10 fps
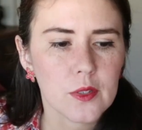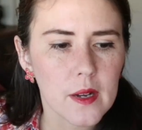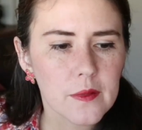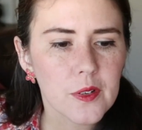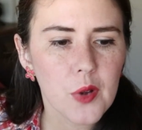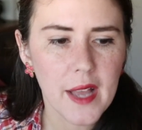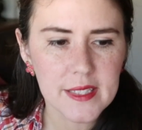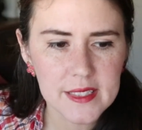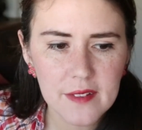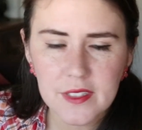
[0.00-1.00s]
Grapefruit
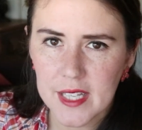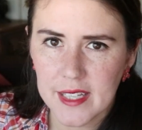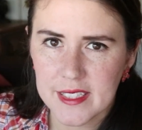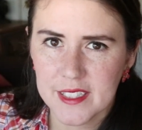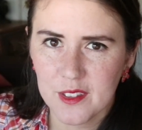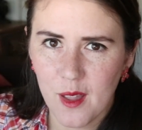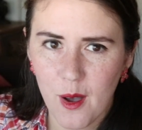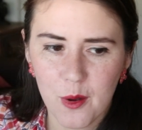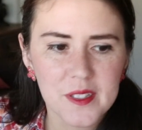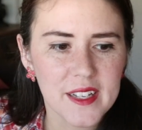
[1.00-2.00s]
has never tested
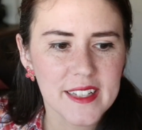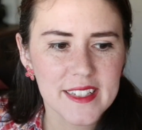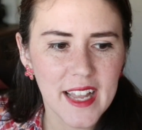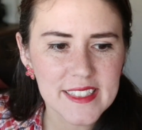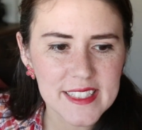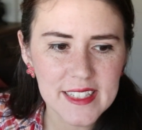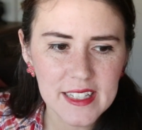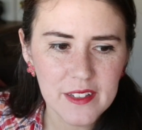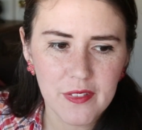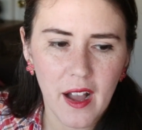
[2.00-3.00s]
low. In
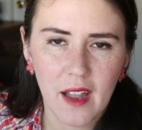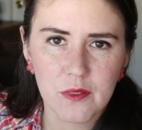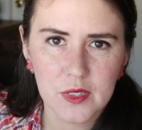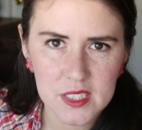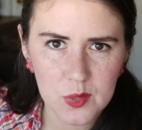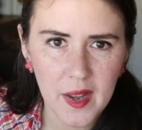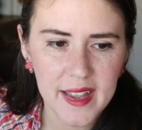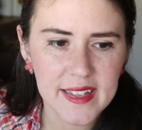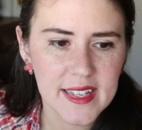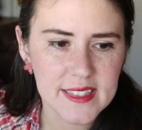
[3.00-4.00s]
1985 with
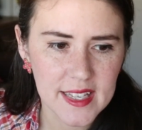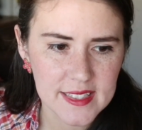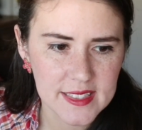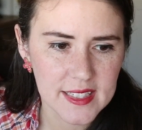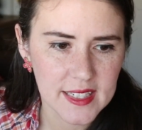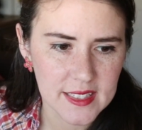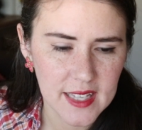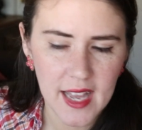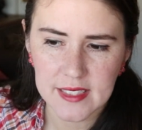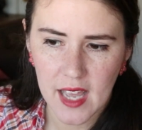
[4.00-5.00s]
Swain, it tested it
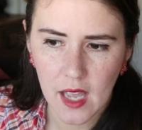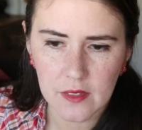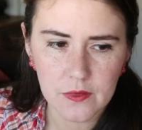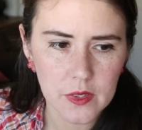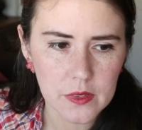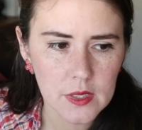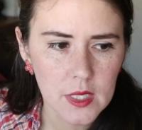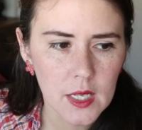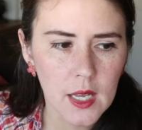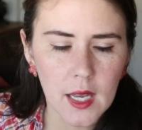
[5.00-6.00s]
as a high food.
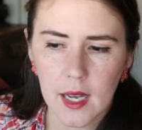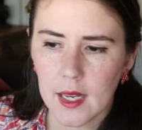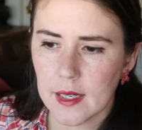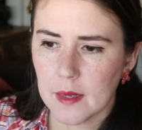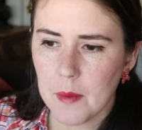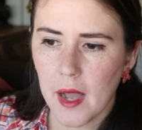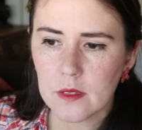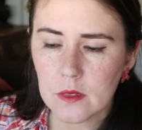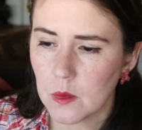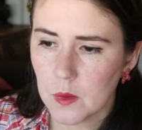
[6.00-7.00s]
I
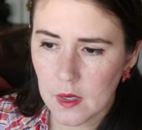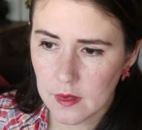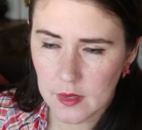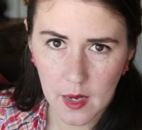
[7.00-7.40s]
don't know where they're